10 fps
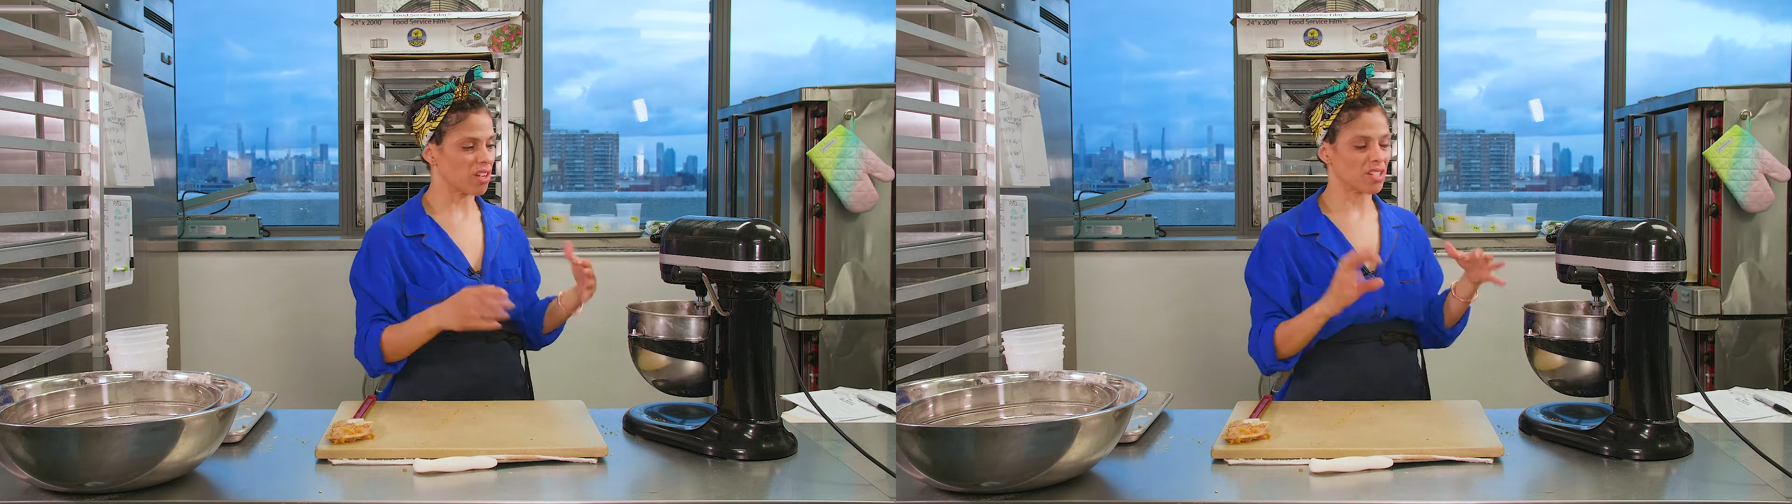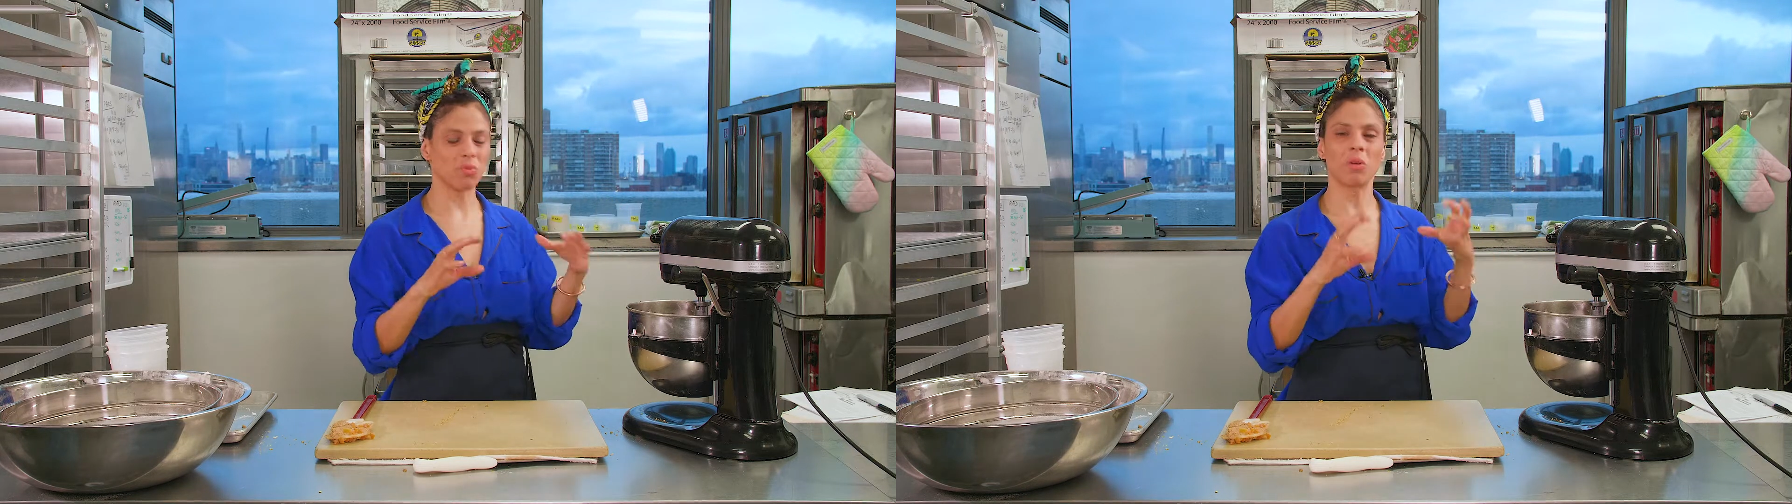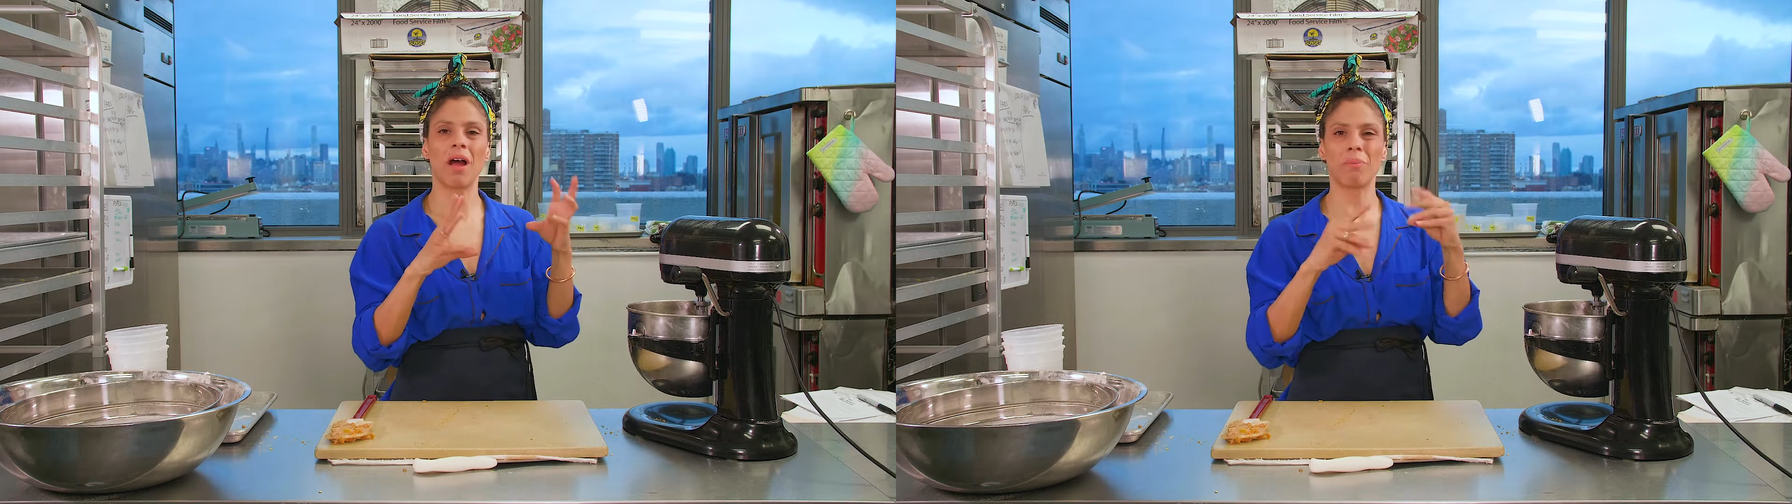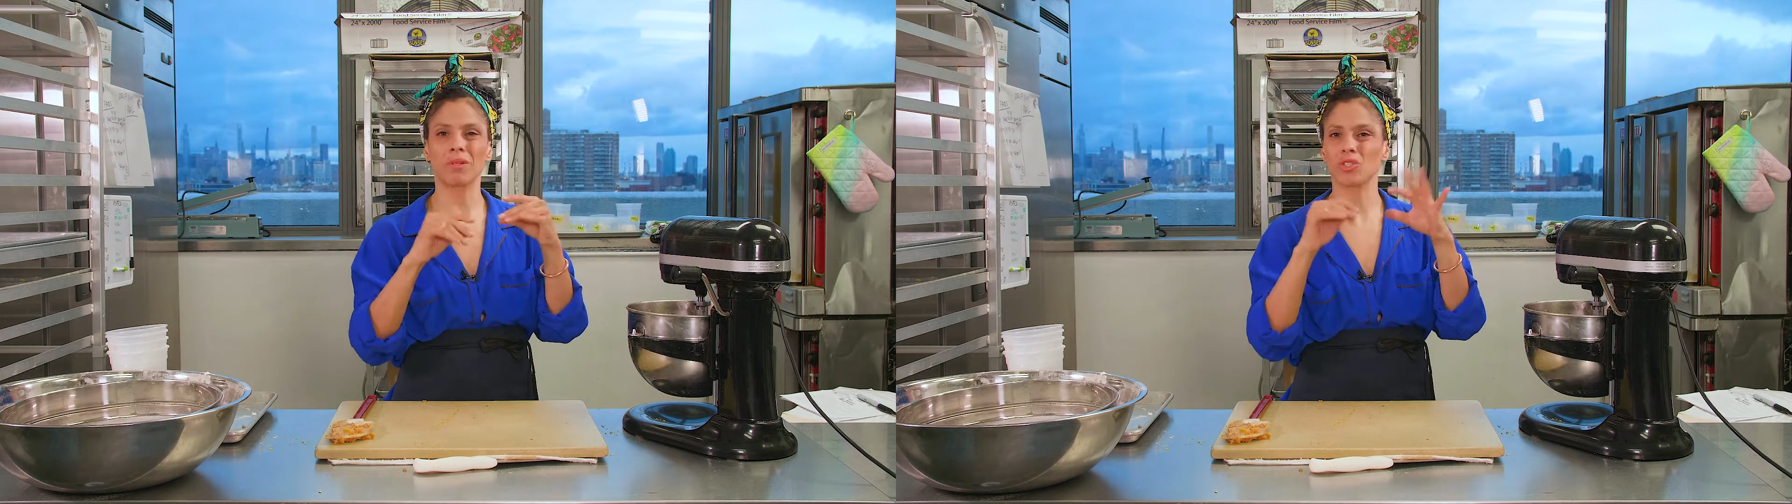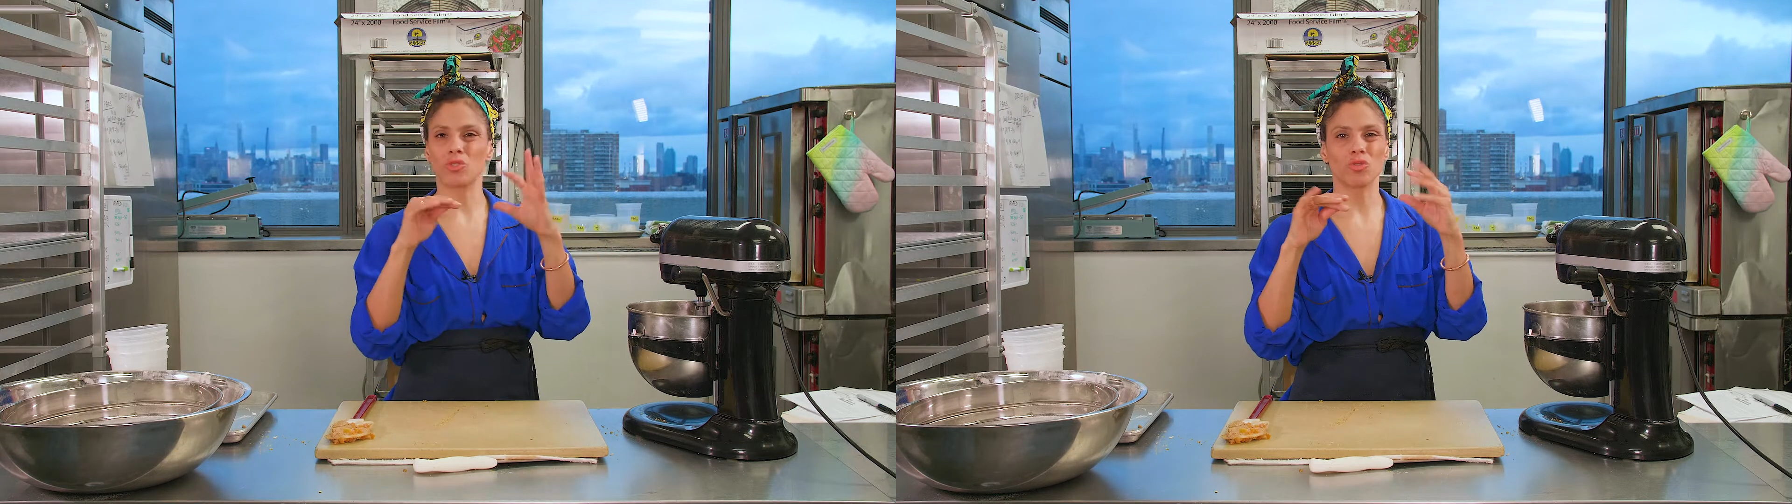because what'll happen
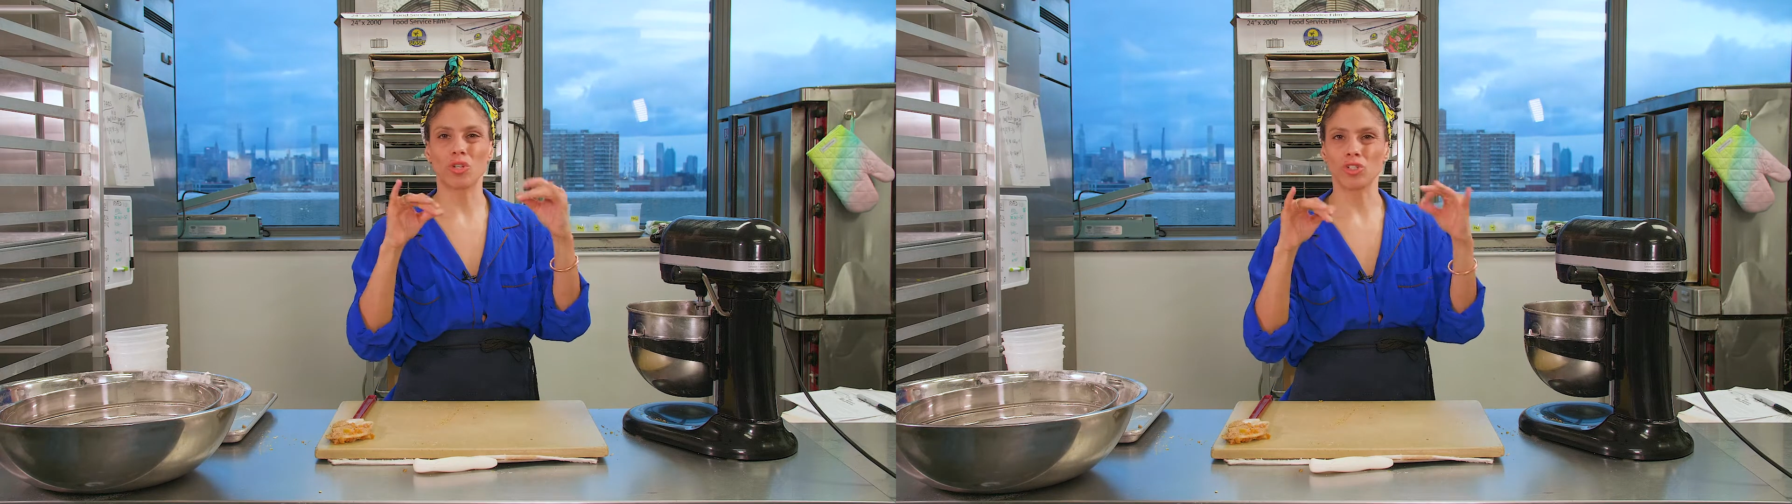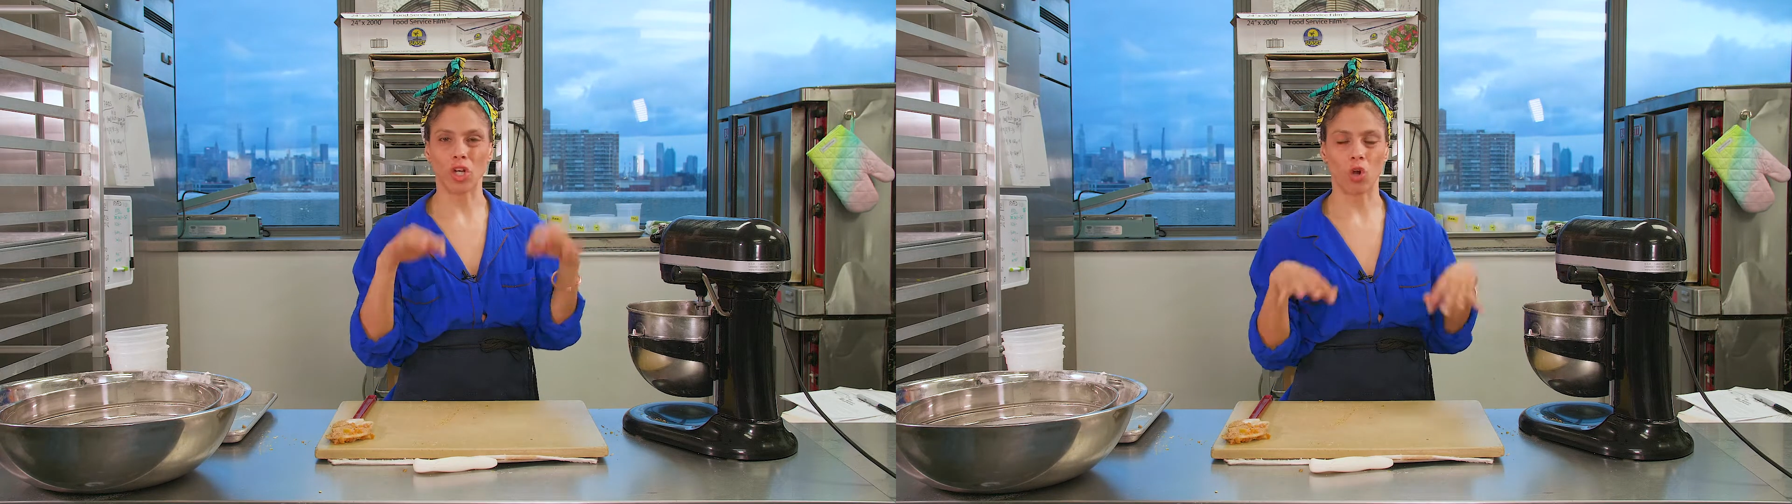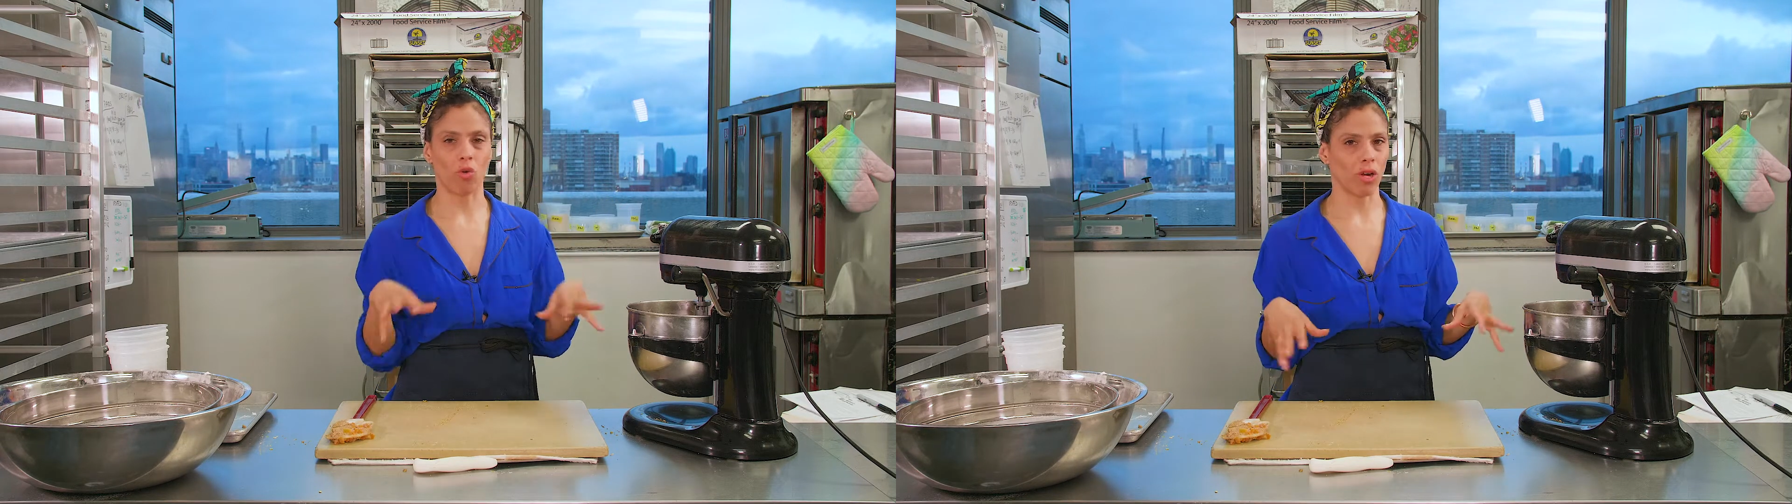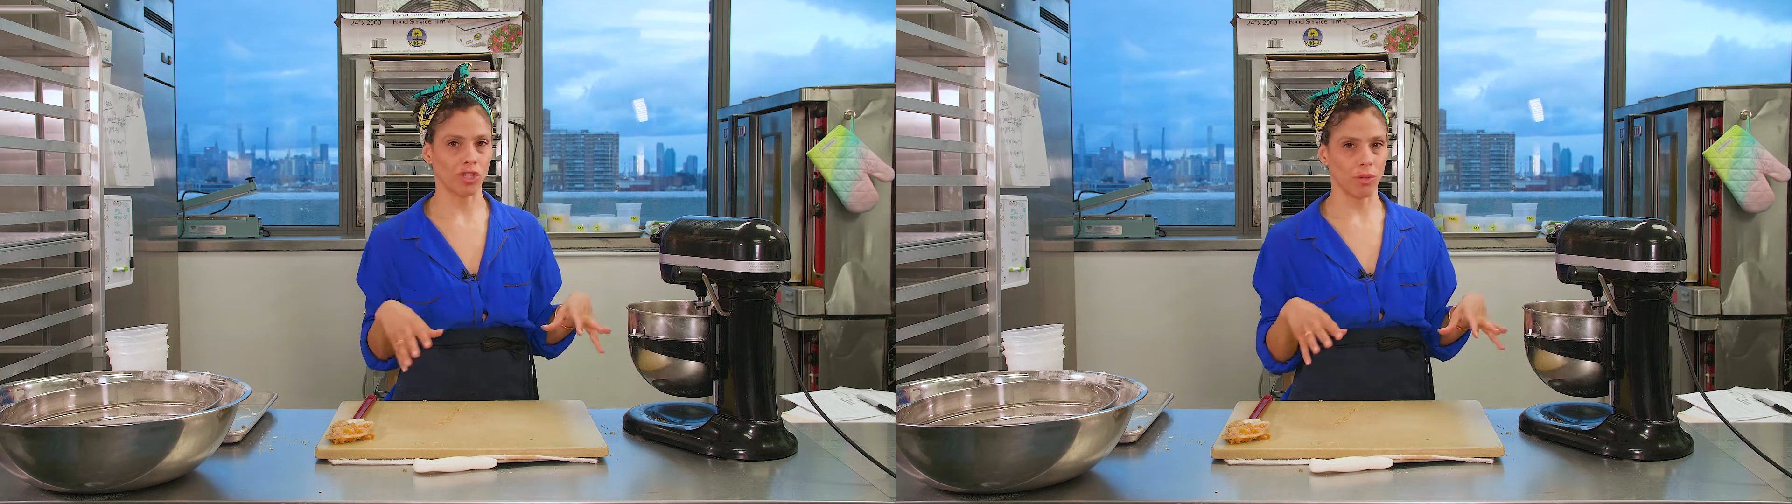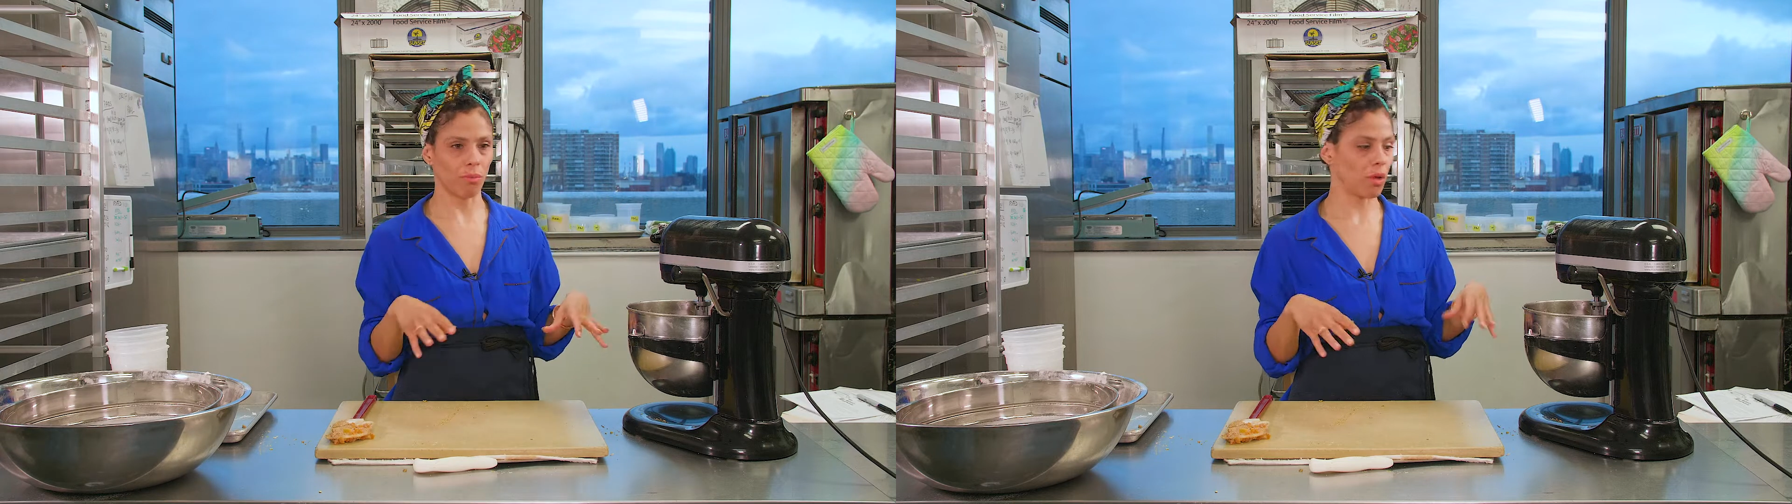is you'll start to crush up